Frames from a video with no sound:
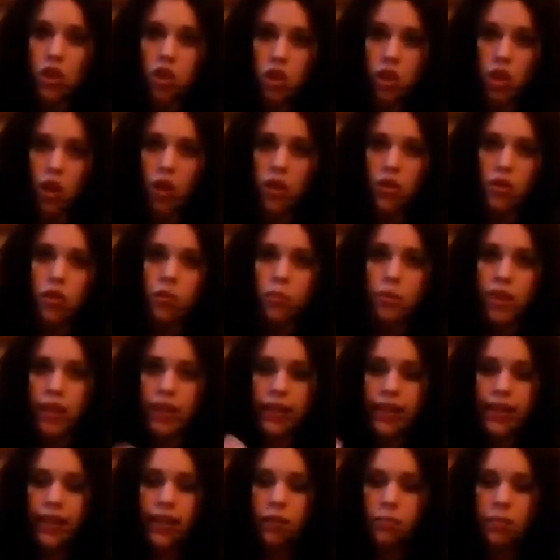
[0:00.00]
cloth with
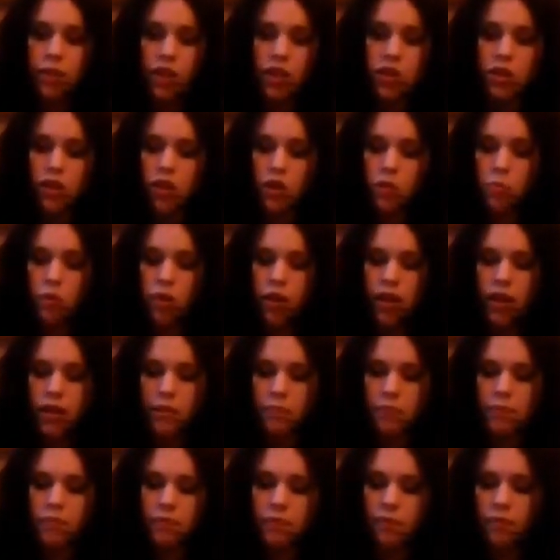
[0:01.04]
a little bit of soap on it.
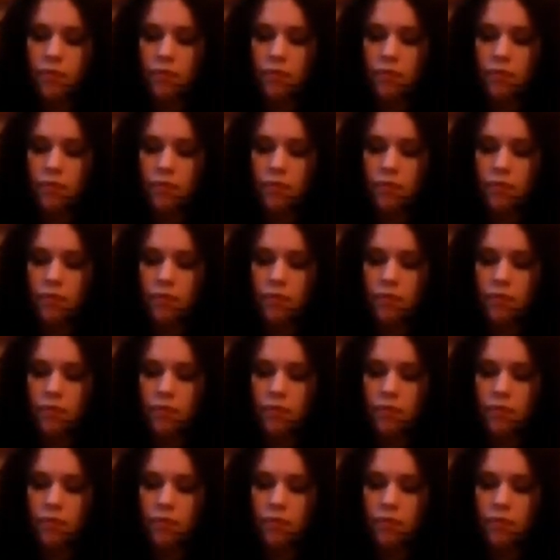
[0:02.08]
